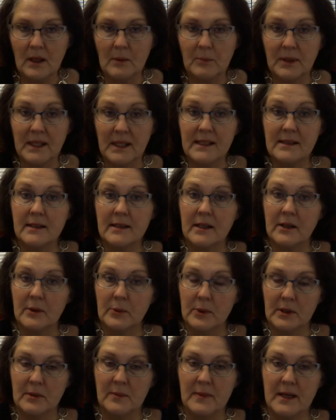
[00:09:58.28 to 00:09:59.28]
please get
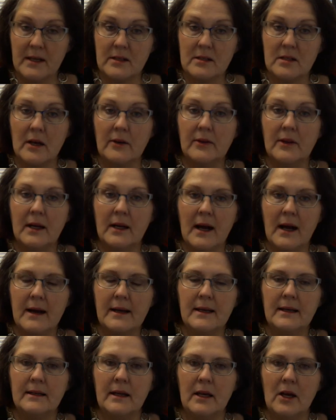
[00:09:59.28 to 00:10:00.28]
with me so that I
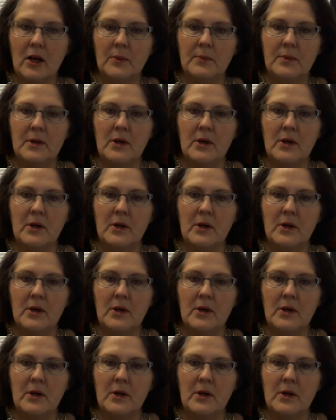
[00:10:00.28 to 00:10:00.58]
can help